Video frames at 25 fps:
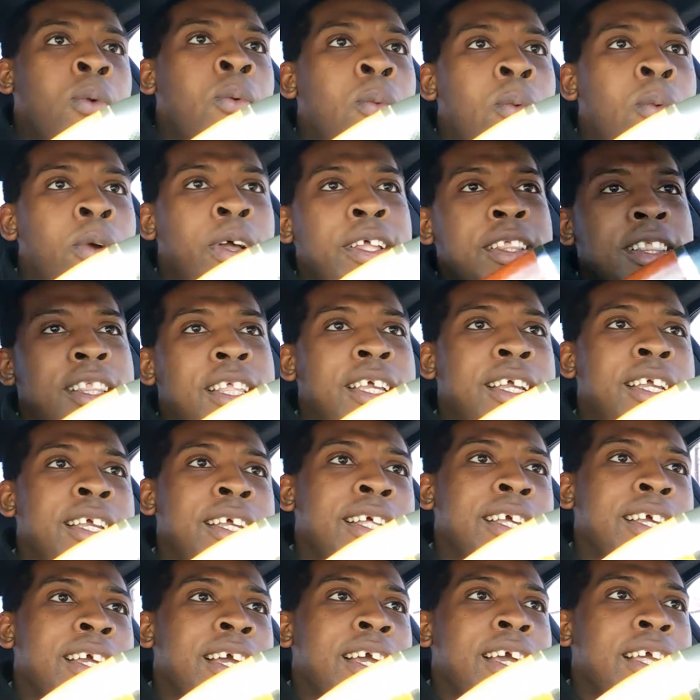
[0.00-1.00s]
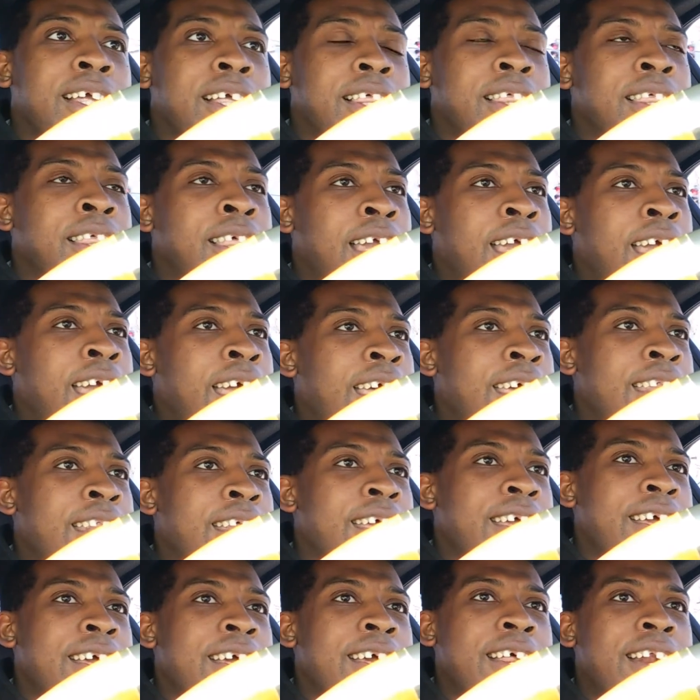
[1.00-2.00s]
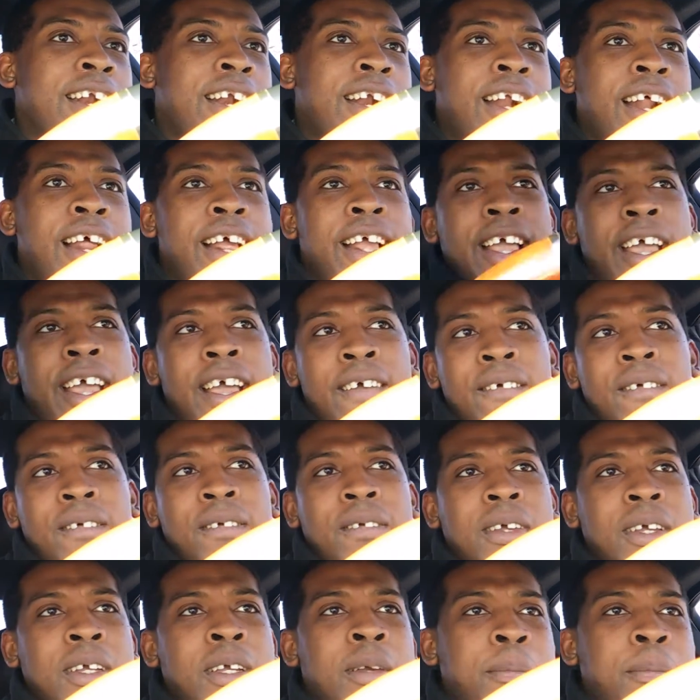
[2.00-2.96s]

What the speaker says: One thing that I have a